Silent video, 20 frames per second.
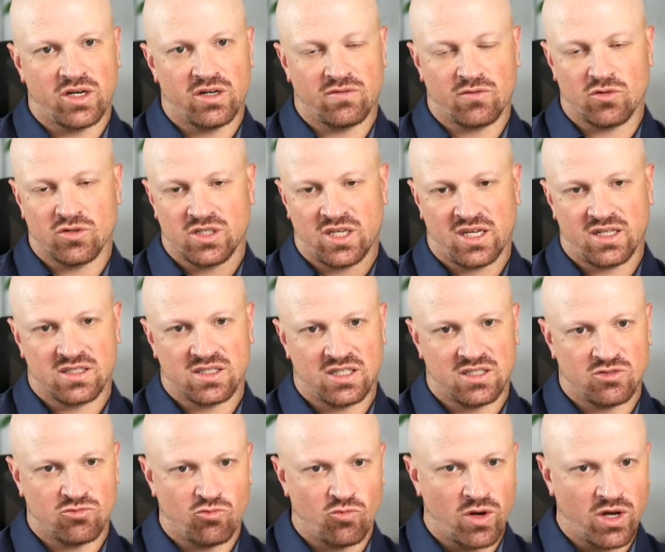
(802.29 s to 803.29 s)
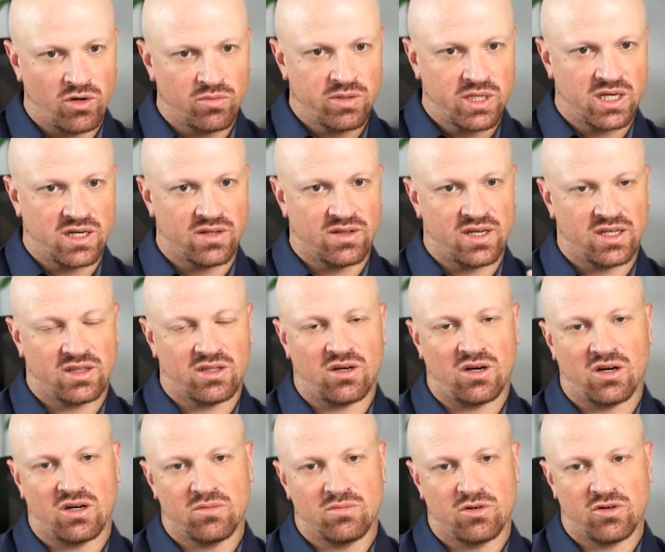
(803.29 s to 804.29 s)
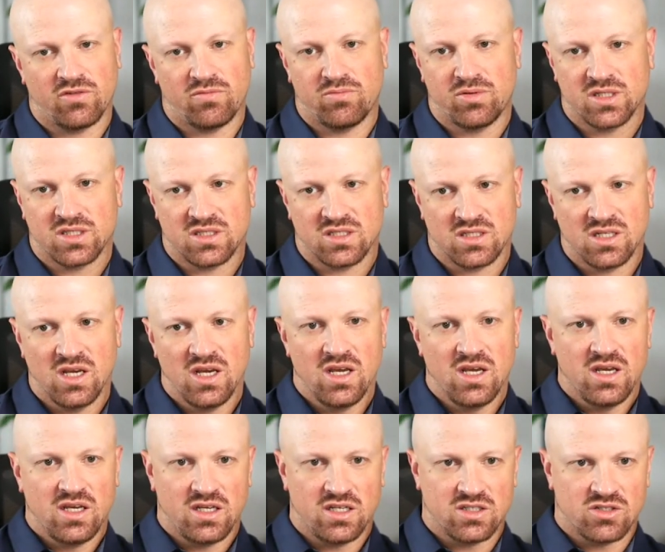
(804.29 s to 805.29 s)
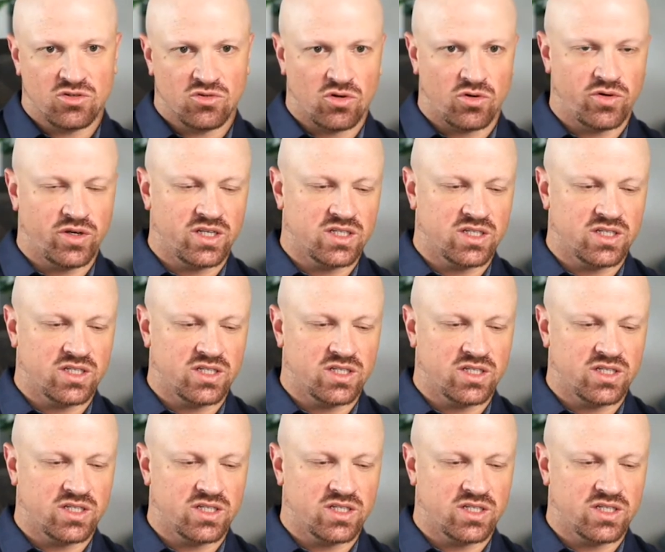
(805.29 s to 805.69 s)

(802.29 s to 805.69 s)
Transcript: Of course, handsets well beyond that. The automotive business is growing.